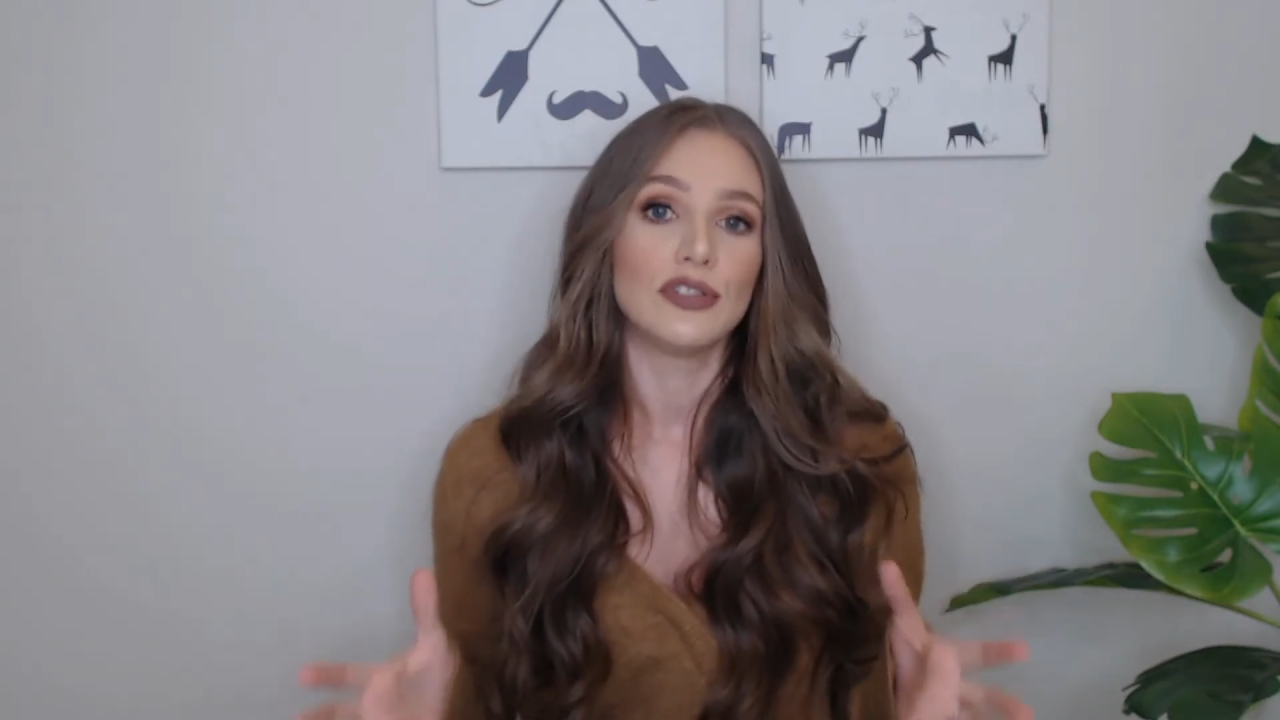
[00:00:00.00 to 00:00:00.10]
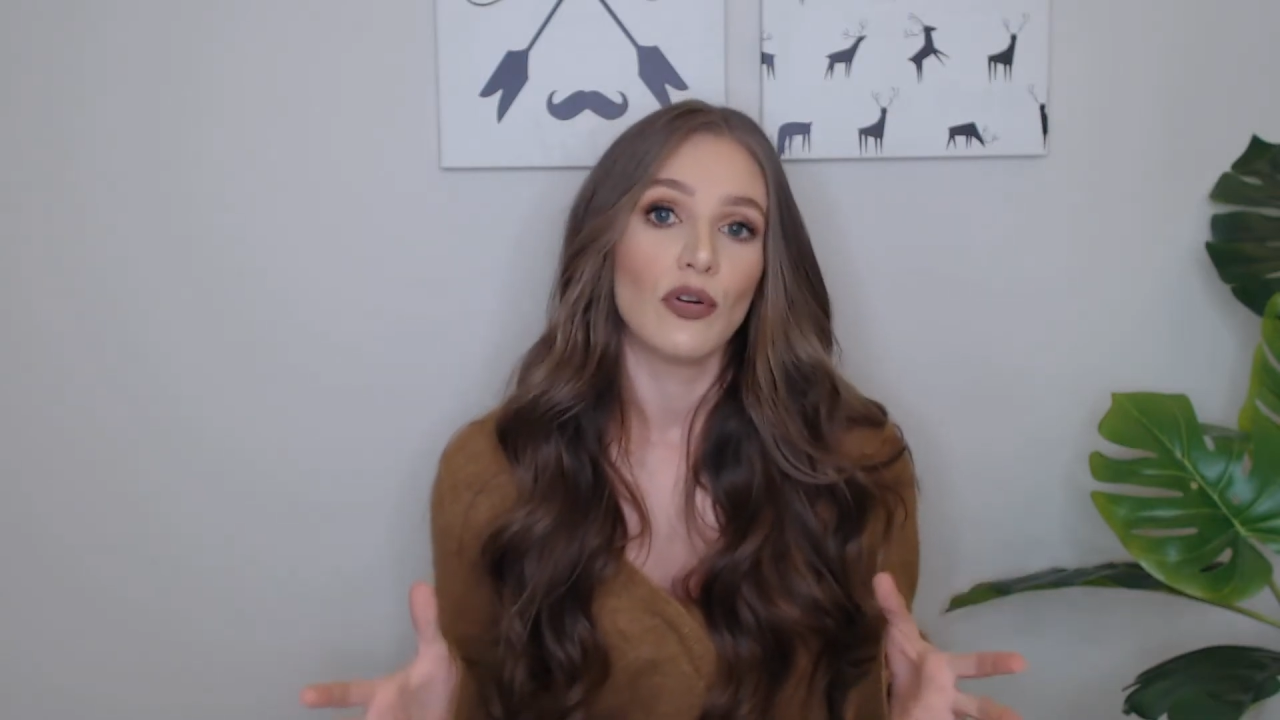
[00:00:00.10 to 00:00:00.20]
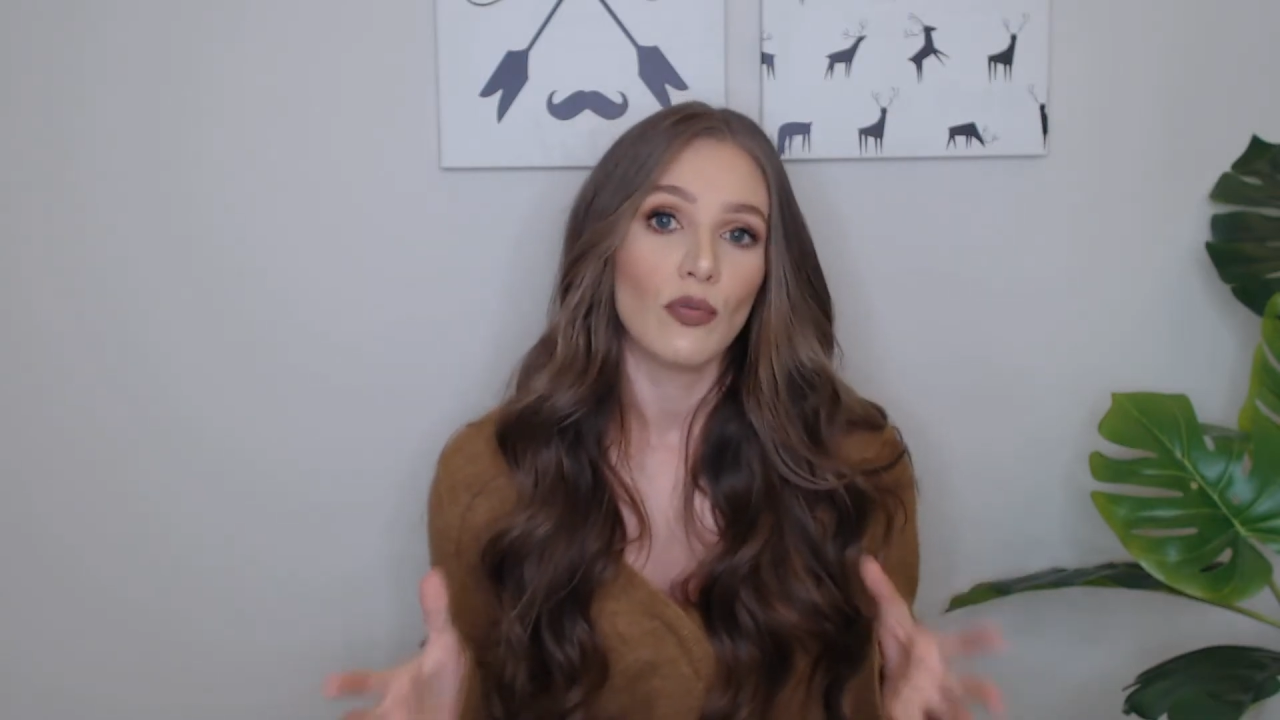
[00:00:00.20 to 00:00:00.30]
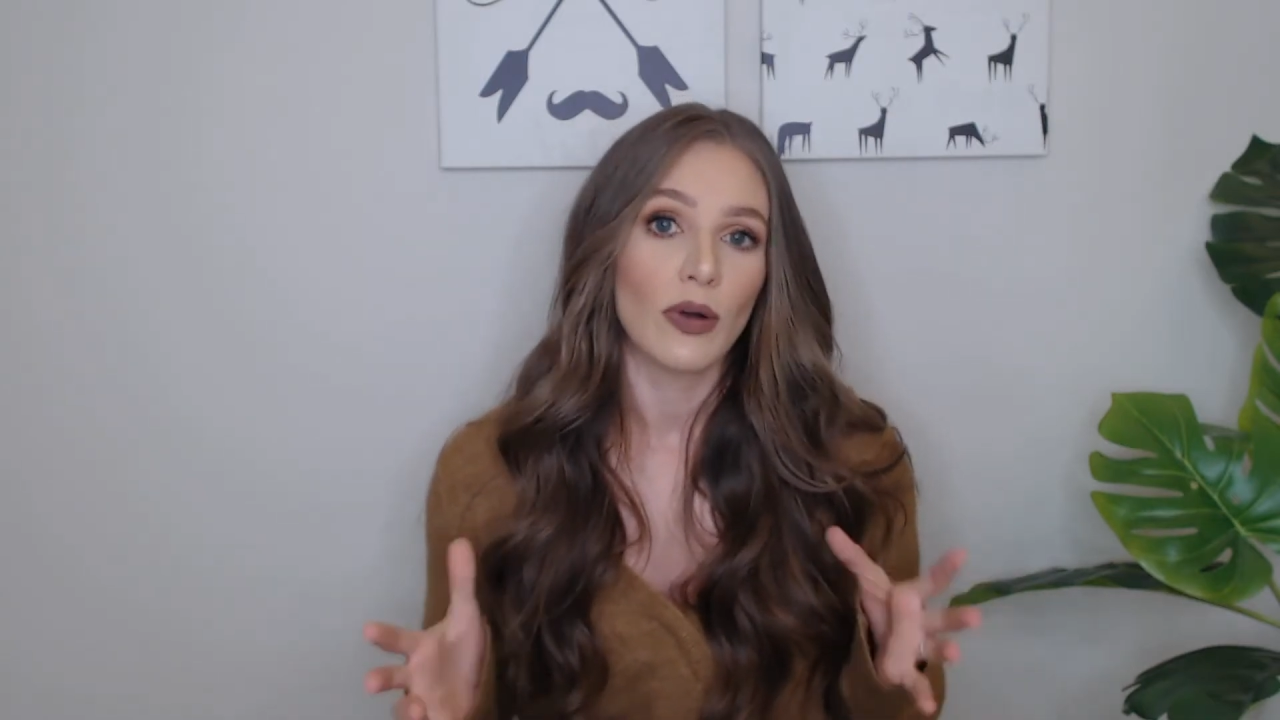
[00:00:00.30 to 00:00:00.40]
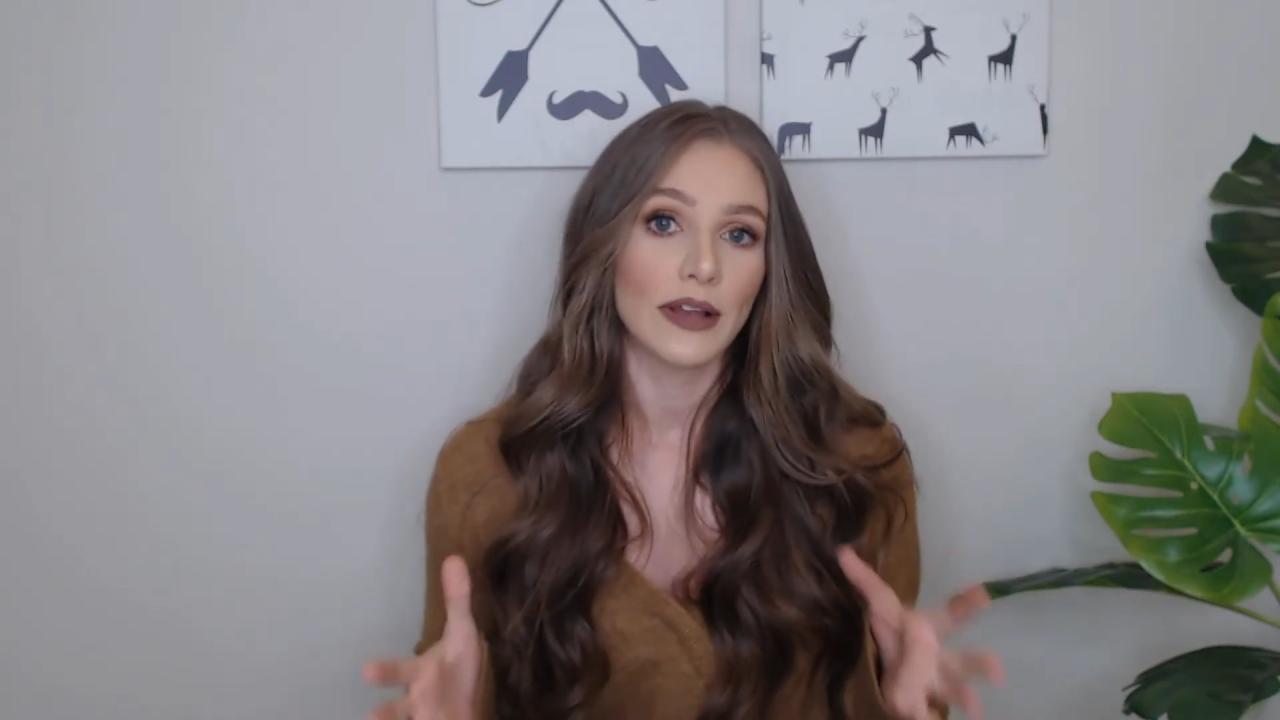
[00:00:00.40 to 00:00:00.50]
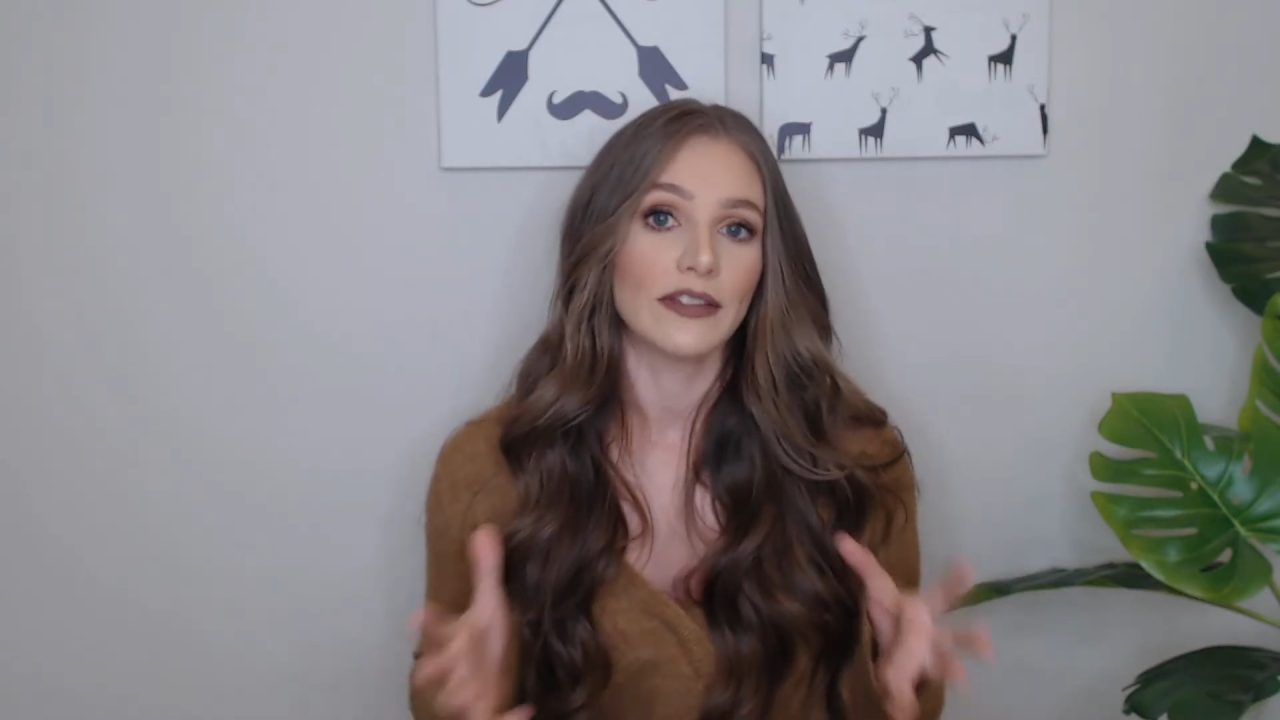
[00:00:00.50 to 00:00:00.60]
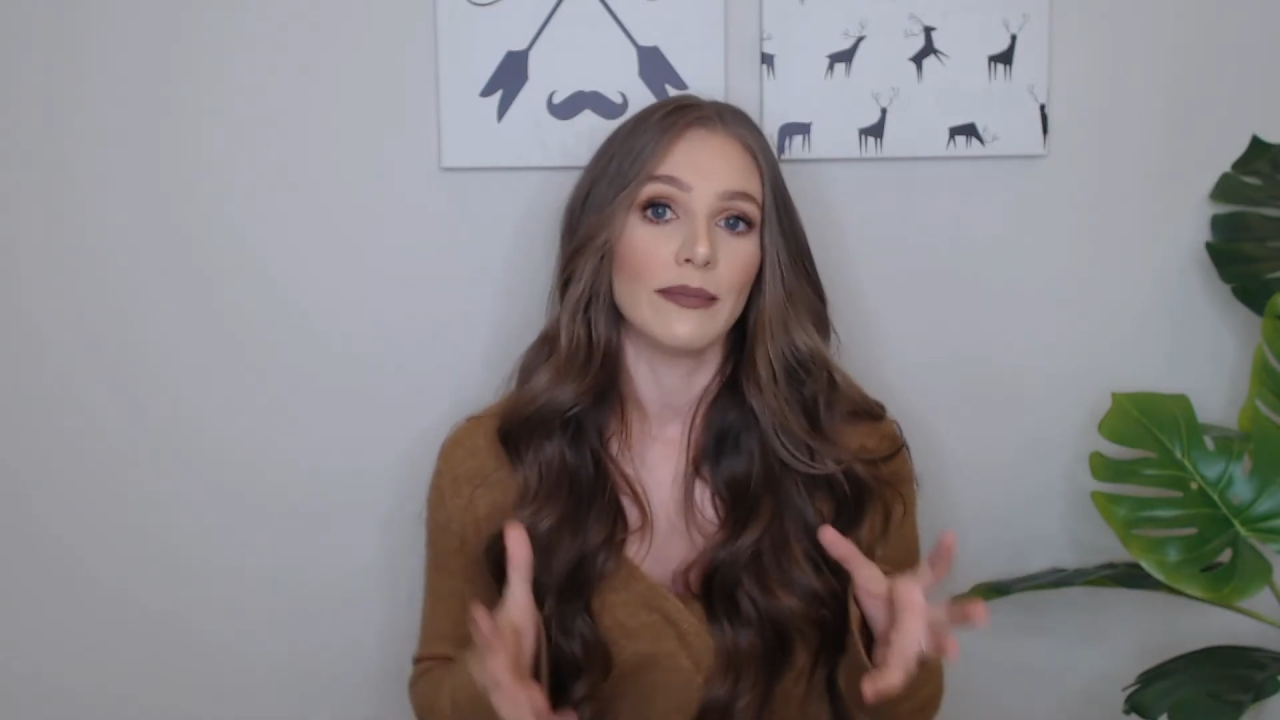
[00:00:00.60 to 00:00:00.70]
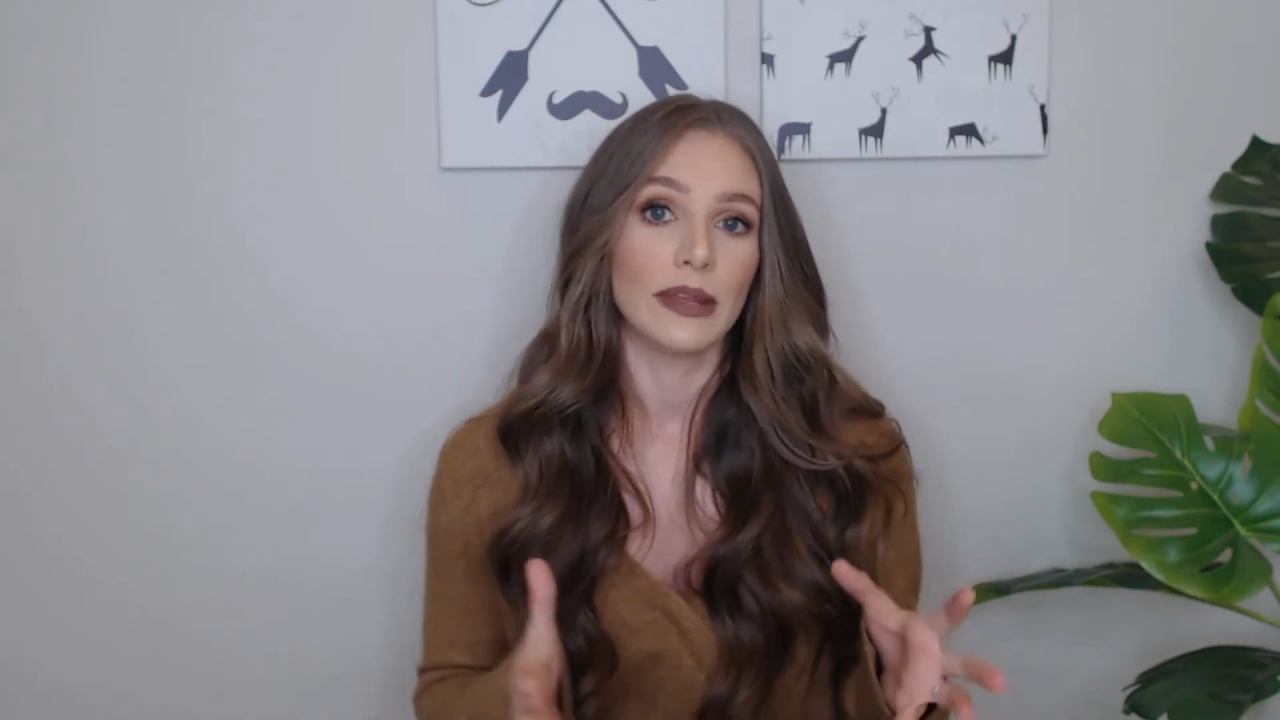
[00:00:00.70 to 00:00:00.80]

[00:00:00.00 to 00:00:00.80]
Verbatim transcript: don't want